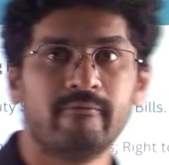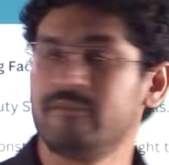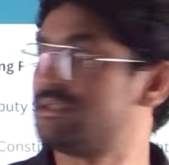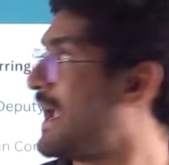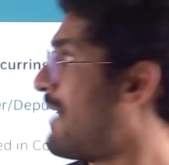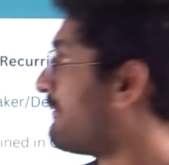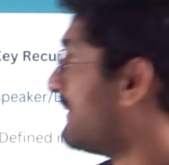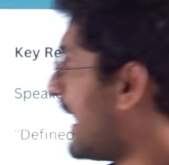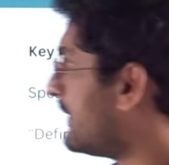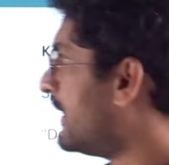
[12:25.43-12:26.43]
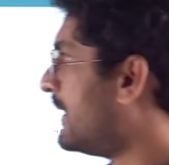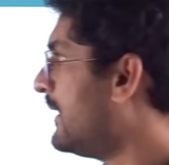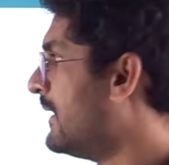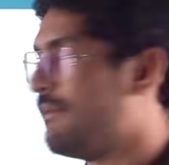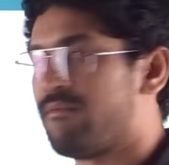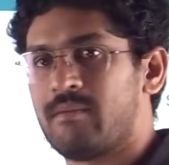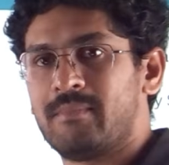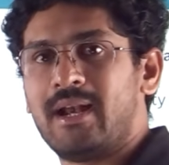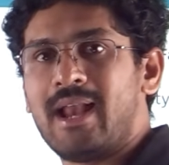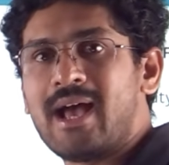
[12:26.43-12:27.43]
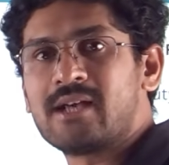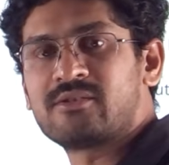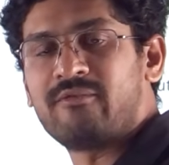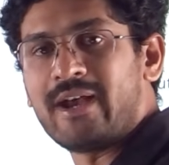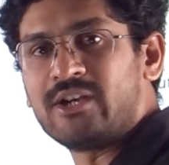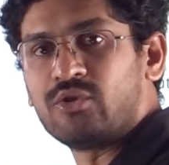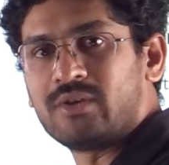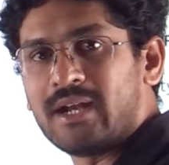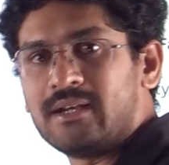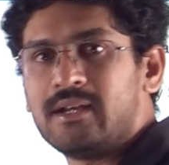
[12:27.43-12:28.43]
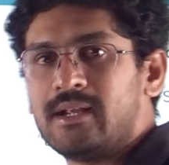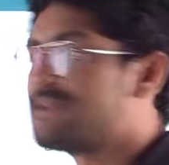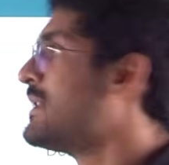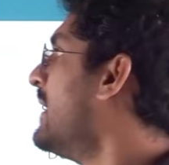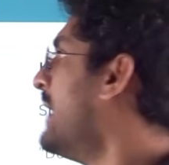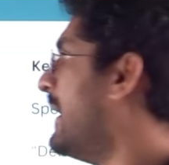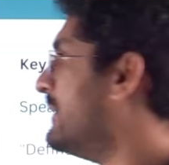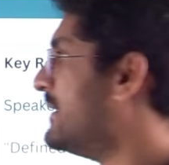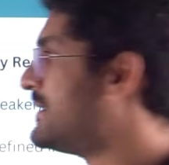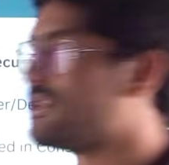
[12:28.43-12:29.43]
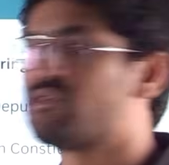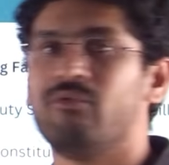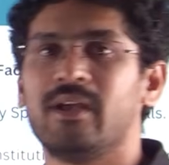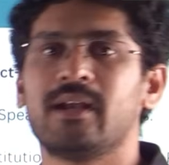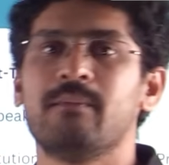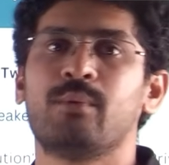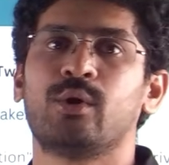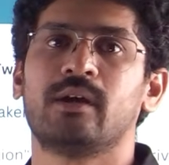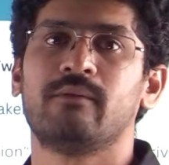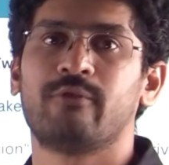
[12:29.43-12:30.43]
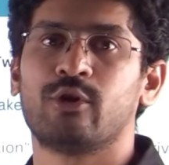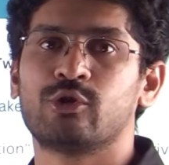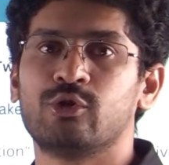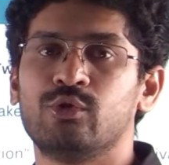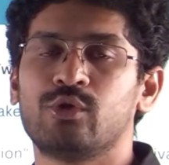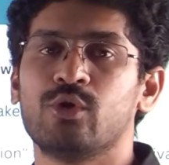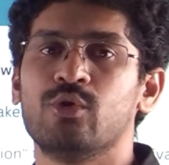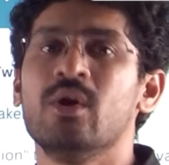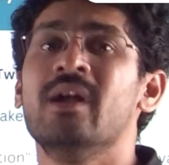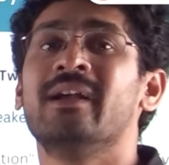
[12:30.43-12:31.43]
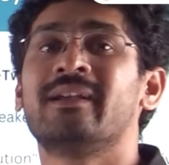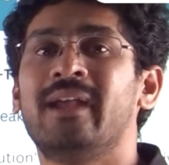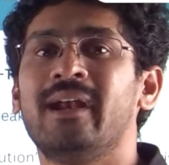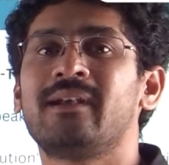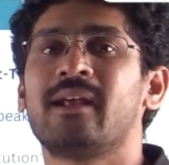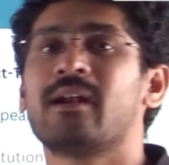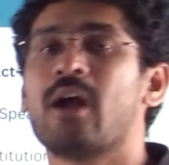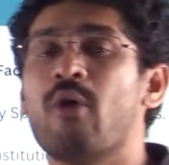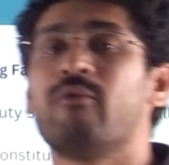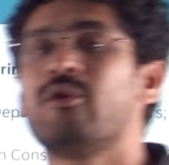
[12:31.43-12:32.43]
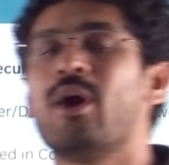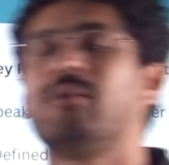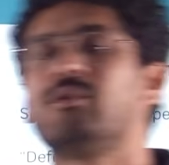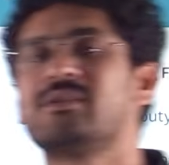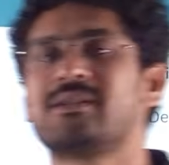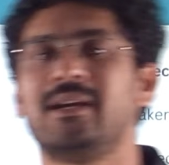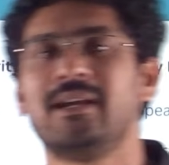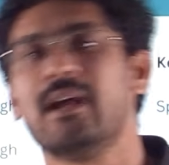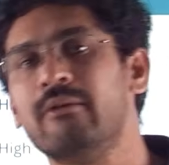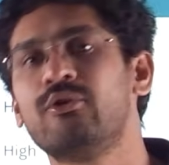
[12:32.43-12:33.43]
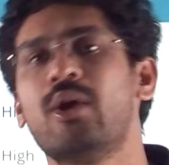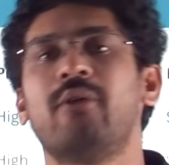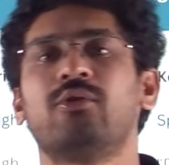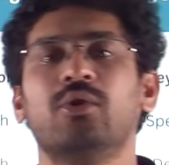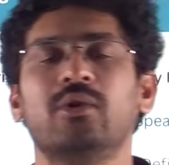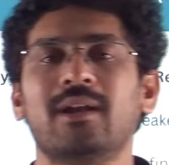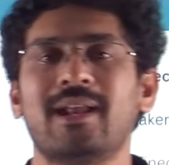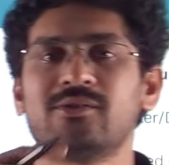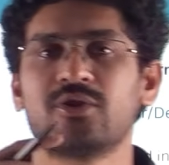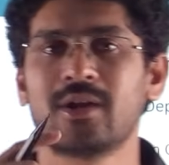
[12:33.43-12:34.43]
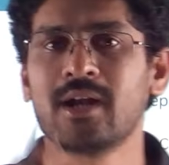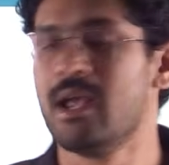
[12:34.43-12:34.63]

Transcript: which I have gathered from the last 5 to 10 years, and this is very important for you to cater how you have to study, how you have to utilize your